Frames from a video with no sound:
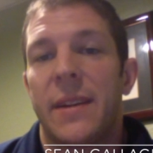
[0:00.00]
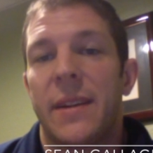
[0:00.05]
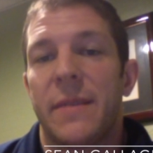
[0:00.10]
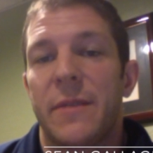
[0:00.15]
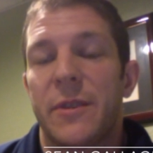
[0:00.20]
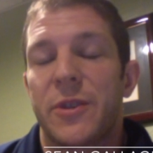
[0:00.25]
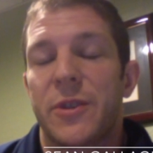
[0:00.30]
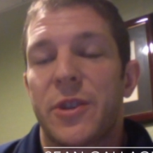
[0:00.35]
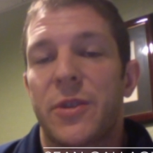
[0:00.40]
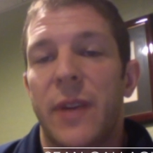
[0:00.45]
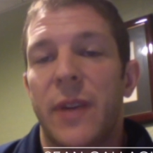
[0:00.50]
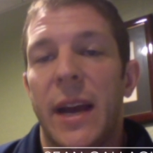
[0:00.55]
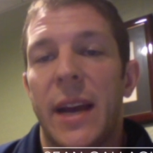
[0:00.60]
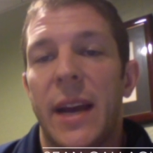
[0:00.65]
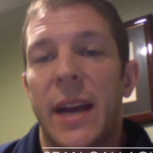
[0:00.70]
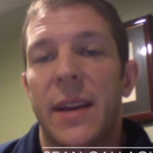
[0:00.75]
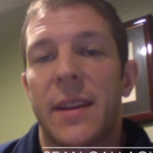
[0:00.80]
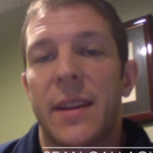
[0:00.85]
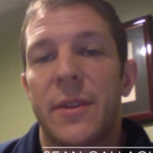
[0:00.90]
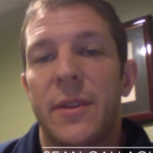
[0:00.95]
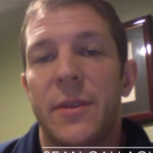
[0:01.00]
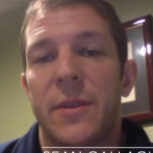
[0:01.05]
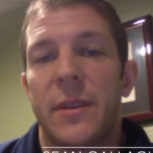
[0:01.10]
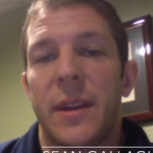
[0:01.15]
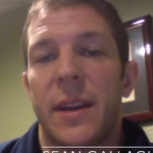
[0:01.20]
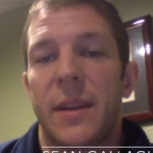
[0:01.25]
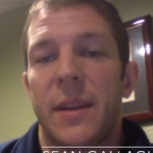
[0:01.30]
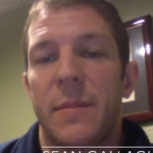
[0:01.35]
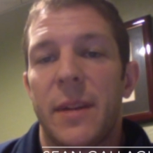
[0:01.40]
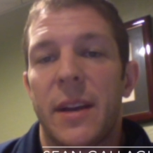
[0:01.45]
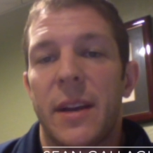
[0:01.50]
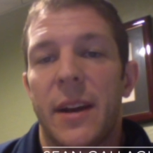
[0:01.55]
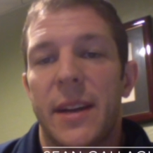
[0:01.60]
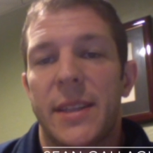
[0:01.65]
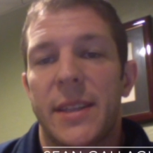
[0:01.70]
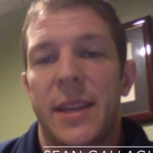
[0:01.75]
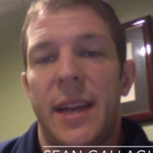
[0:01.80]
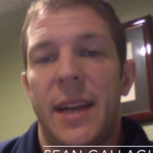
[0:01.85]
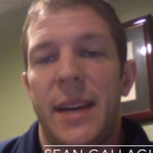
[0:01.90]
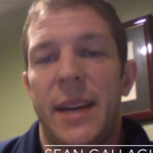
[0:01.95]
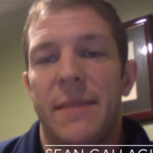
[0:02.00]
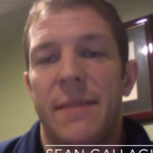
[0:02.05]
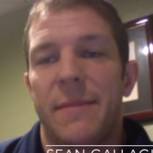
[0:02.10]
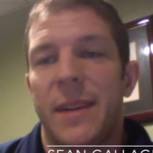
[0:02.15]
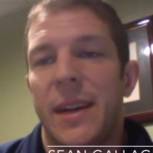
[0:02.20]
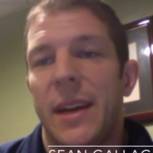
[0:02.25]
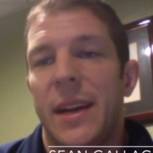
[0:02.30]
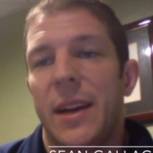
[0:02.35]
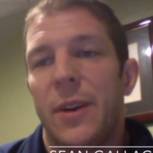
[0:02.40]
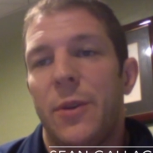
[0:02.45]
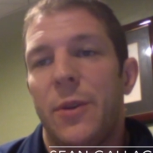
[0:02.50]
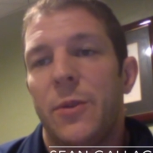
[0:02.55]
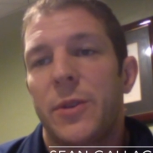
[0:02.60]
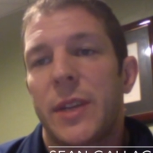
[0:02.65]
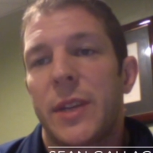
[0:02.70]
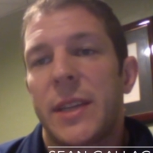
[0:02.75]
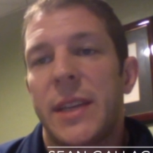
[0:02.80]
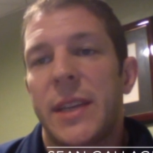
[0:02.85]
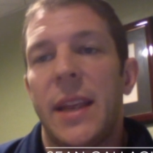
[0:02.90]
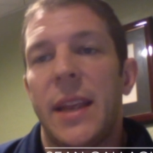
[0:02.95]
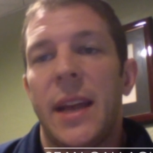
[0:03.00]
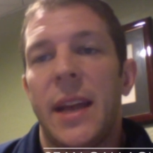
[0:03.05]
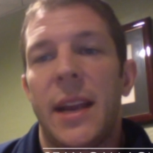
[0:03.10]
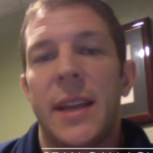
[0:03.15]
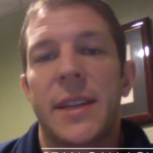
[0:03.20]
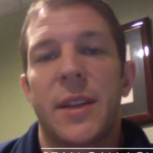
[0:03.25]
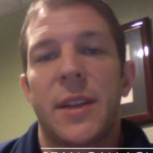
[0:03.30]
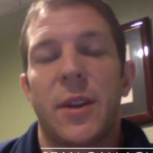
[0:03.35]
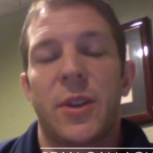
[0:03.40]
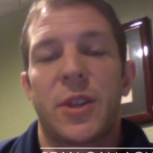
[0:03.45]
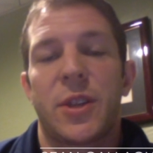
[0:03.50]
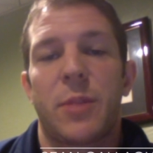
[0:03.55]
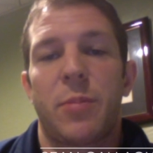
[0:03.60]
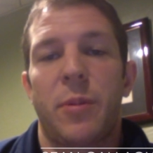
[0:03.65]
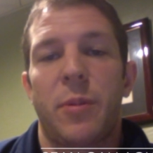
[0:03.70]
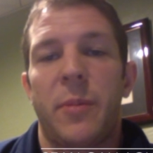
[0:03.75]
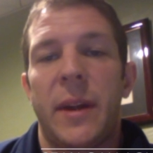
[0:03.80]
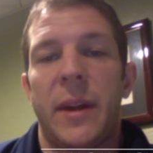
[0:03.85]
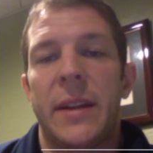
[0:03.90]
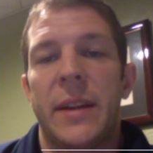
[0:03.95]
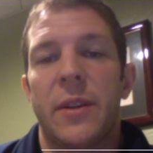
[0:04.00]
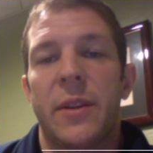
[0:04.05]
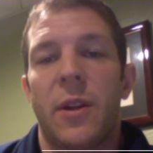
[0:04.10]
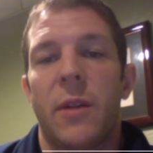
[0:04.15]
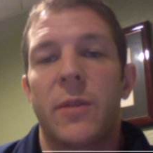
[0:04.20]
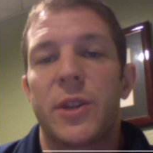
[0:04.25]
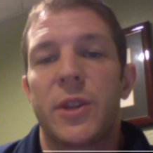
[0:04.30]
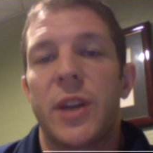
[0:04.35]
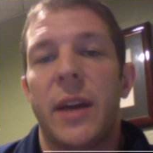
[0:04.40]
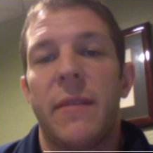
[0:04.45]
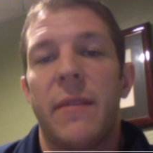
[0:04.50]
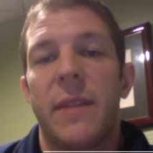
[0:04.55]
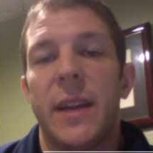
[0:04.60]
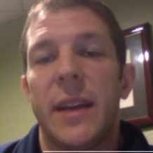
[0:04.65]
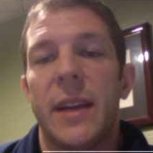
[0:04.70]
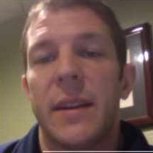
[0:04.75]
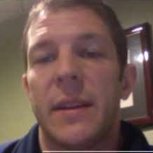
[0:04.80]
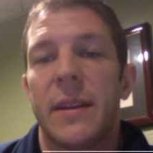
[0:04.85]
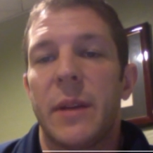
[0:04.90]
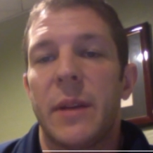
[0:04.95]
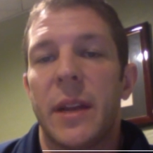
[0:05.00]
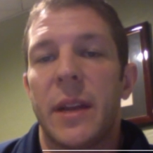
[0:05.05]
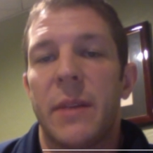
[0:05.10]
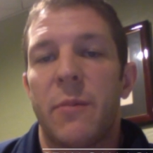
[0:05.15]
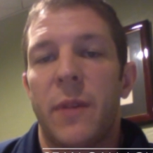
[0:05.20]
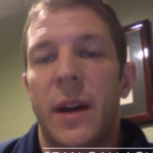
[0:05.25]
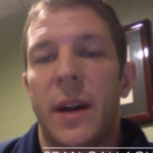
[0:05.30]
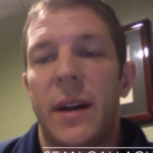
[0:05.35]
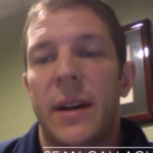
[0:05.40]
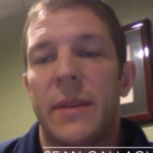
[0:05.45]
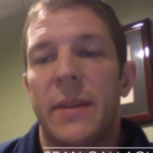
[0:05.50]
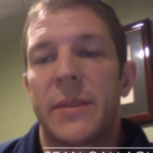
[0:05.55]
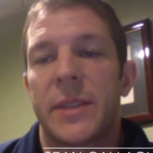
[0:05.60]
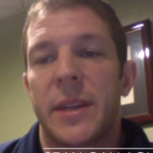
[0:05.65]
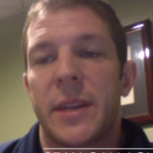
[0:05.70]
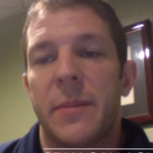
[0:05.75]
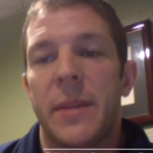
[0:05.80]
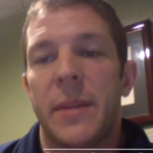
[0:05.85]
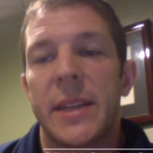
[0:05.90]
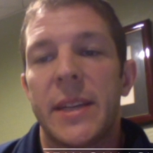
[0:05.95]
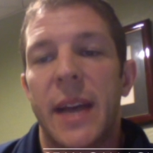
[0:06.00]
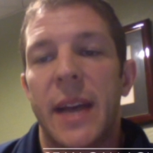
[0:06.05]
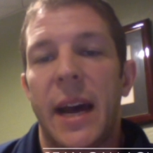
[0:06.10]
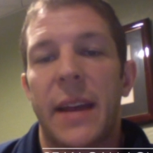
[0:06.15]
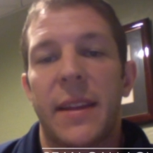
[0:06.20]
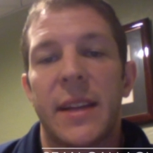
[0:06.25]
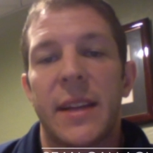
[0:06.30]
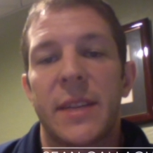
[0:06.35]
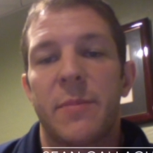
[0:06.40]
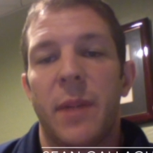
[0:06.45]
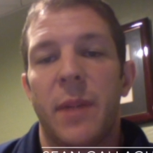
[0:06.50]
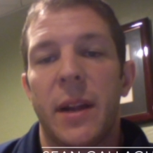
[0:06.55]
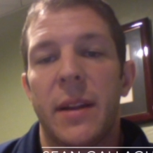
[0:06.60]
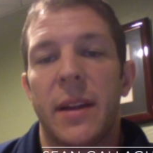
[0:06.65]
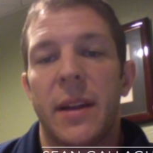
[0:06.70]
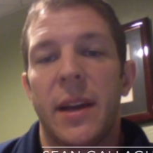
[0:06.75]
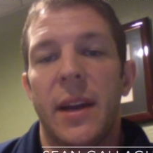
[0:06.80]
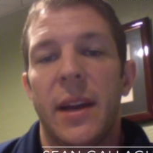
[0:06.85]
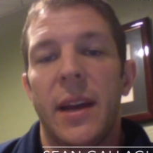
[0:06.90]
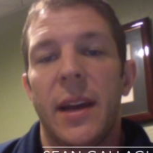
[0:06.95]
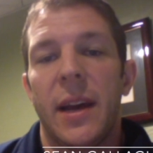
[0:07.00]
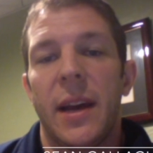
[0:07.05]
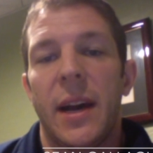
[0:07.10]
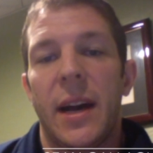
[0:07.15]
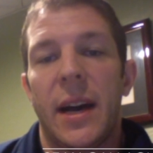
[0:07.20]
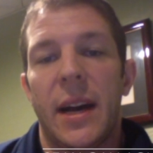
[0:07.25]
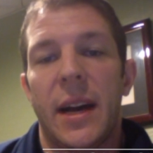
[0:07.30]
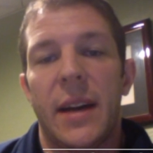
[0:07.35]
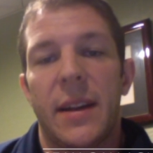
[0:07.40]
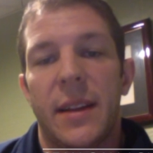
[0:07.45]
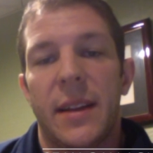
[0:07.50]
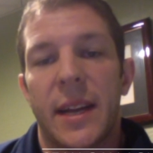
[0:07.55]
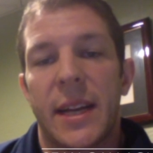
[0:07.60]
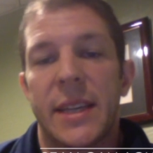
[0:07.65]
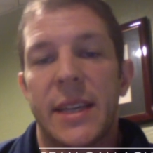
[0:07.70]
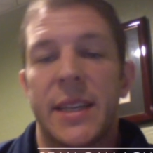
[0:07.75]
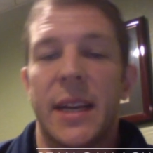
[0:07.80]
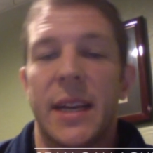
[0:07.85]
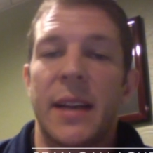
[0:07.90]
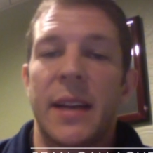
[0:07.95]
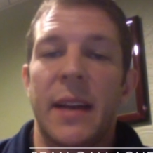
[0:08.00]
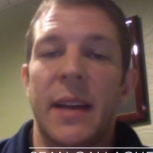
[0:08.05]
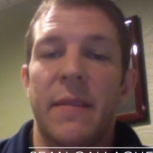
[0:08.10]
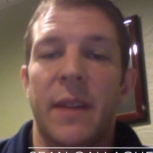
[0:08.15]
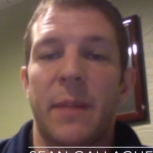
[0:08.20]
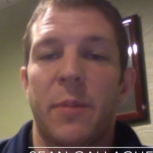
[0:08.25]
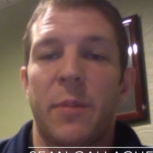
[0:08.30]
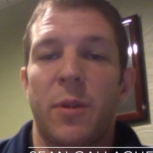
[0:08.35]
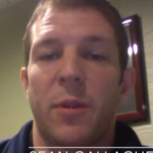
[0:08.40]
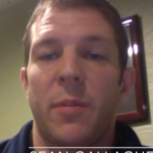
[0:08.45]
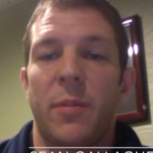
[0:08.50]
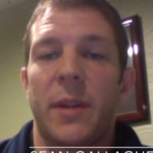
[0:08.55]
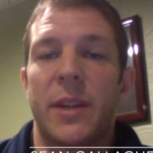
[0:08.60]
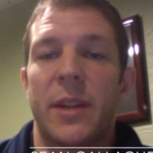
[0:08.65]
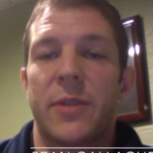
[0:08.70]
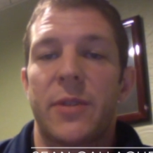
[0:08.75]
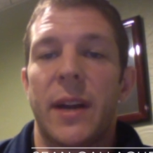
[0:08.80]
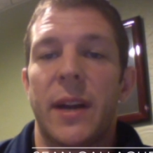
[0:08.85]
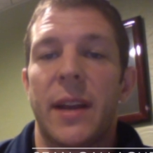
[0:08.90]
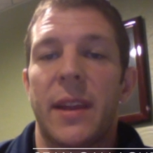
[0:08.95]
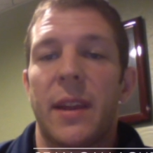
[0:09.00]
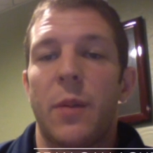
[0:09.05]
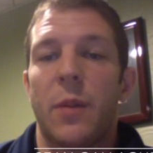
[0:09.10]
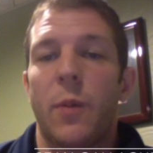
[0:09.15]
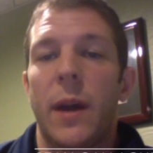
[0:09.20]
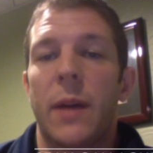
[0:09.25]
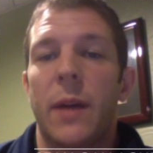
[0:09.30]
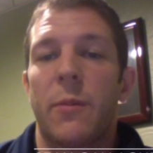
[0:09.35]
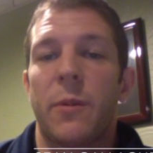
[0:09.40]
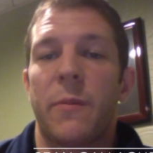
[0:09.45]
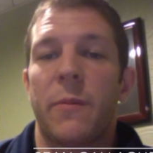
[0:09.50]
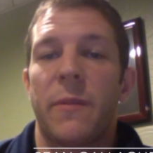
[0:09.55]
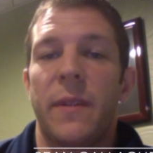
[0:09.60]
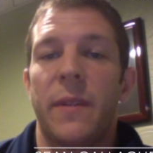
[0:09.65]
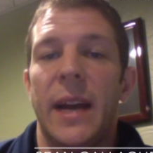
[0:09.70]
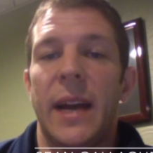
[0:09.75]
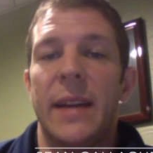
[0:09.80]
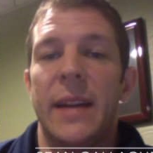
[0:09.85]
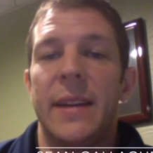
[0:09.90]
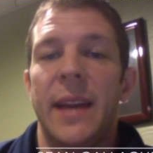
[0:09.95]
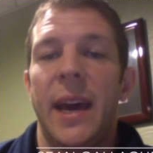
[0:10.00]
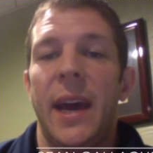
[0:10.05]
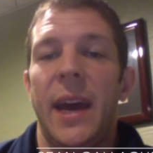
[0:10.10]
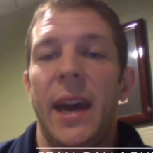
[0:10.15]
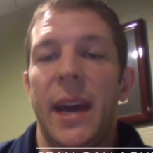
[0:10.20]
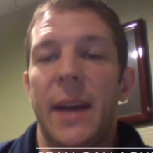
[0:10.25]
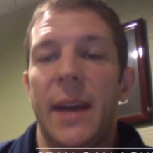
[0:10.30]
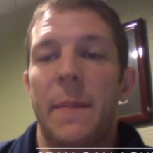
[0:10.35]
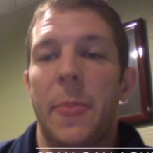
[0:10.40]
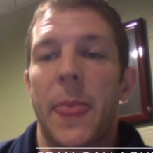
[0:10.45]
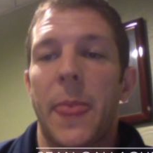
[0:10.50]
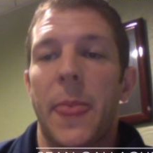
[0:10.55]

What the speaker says: of your strength because of that, who's to say that isn't also promoting longevity? And while some of these athletes might, like I said, give up a little bit of strength in the weight room for that day,